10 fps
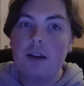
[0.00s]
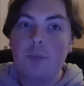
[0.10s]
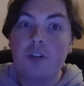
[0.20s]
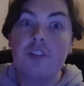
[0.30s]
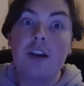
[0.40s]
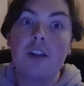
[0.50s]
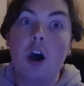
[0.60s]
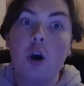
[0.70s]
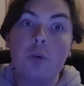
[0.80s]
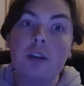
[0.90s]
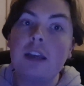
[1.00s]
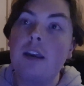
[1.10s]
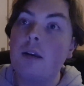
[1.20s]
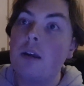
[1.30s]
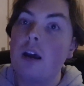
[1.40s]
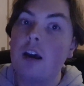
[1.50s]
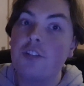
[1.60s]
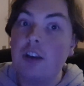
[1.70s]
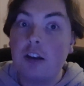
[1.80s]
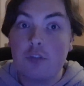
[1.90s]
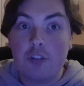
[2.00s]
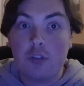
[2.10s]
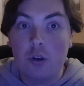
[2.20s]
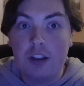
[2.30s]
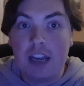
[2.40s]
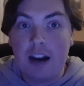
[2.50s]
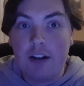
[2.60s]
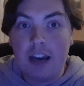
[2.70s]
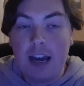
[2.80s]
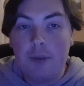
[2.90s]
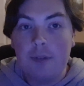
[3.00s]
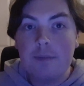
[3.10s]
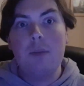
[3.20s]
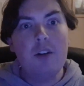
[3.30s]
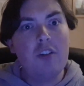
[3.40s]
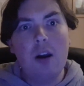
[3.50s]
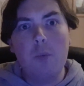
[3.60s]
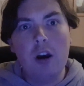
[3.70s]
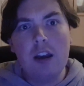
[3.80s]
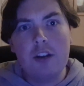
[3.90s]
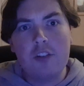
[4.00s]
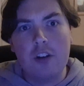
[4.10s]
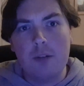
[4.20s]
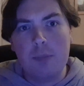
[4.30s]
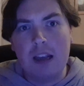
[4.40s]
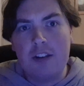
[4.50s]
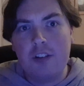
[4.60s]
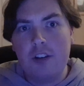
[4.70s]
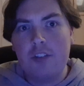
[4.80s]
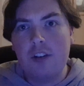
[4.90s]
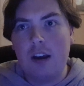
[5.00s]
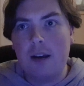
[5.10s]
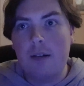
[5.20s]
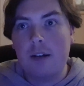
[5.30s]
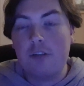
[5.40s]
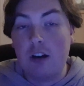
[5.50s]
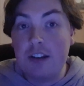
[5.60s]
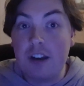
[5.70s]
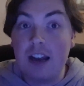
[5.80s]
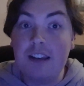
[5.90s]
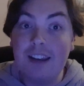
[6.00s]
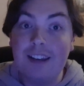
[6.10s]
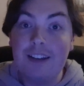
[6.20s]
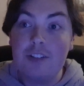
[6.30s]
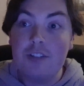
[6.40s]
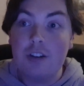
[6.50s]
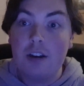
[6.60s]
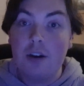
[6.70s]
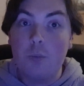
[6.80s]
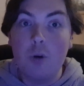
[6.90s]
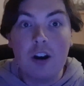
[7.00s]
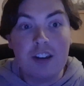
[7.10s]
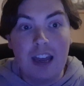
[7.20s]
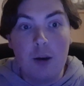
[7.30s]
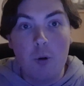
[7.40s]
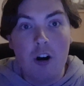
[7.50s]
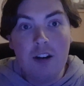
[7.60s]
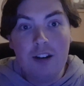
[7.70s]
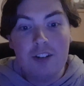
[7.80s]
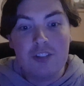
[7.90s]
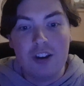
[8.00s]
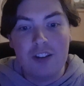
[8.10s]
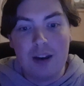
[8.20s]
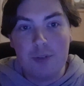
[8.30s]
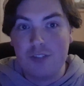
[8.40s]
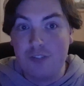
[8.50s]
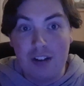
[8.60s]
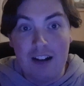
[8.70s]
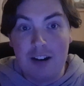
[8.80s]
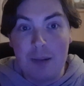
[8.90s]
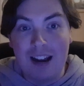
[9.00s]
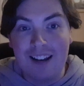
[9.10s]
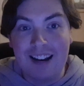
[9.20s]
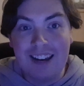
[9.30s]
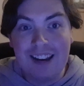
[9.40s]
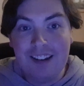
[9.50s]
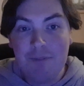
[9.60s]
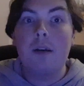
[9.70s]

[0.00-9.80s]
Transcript: which is now the only secondary school in the area now. Then when I started working at certain places, granted I did work day one, so that was a very bad idea.